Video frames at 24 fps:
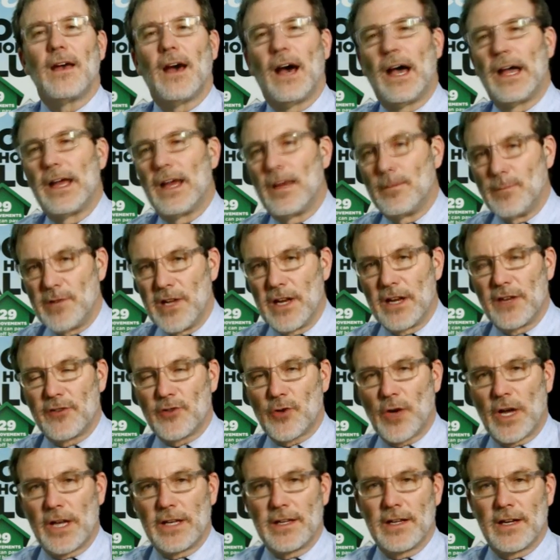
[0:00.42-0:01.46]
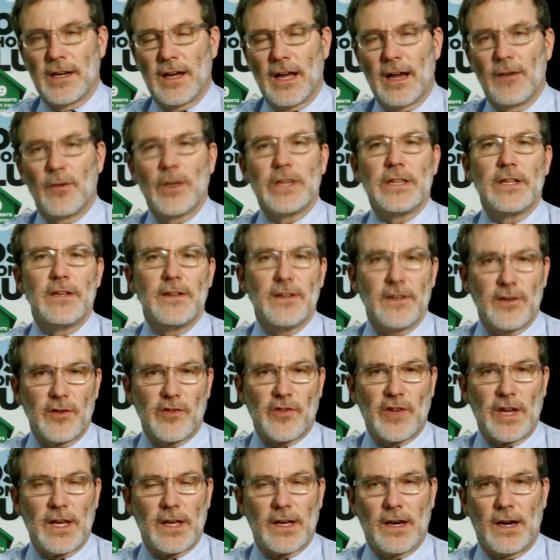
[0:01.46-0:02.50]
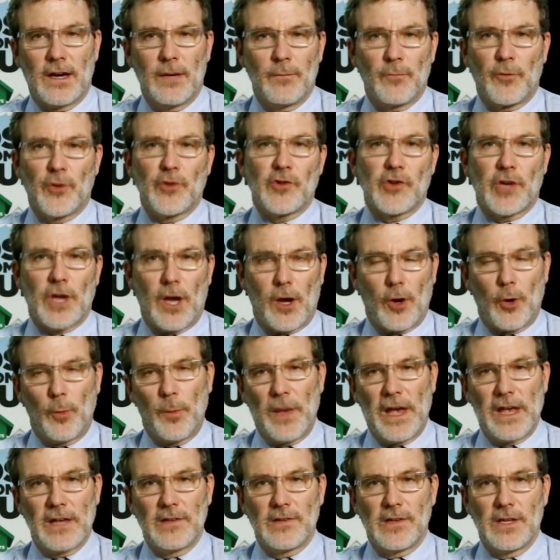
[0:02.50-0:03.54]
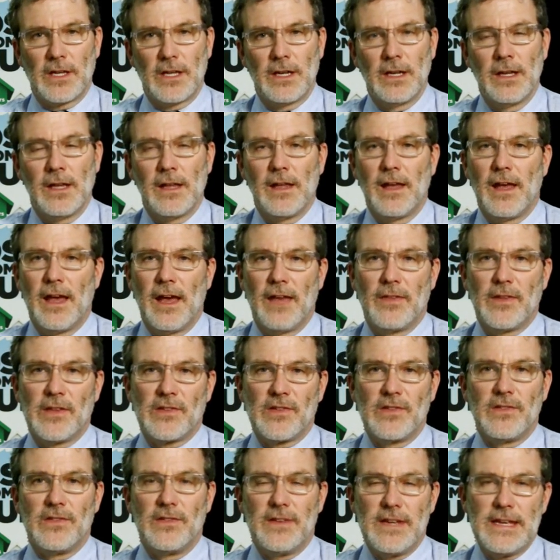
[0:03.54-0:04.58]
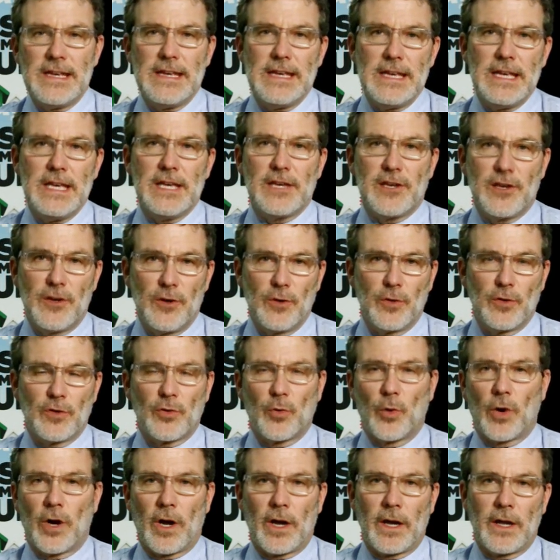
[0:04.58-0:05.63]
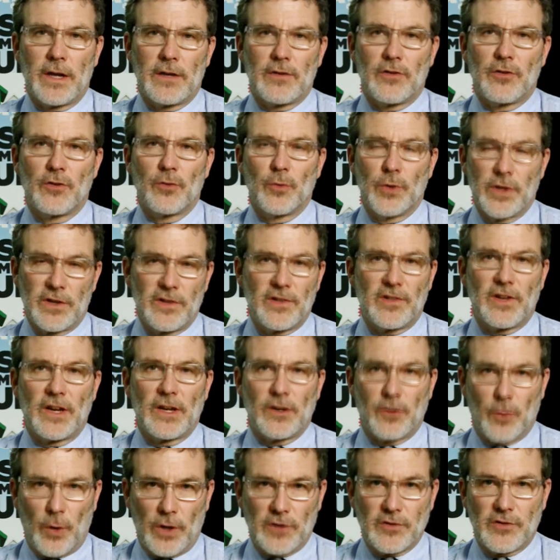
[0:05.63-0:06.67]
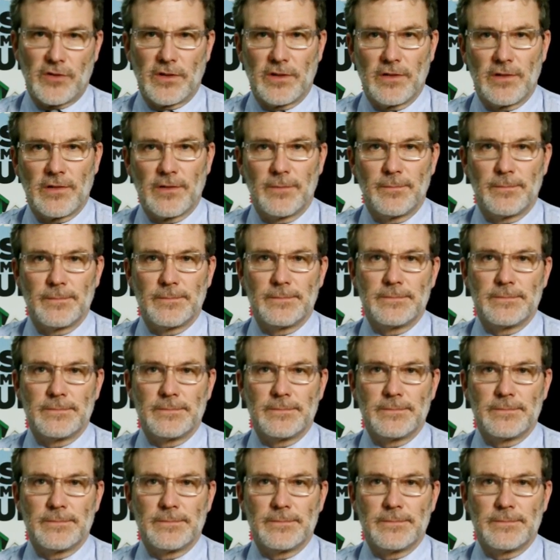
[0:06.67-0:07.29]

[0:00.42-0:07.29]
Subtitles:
Hi, I'm Dennis Rodkin. I write the Deal Estate column for Chicago Magazine, and this is DEQs, where I answer real estate questions.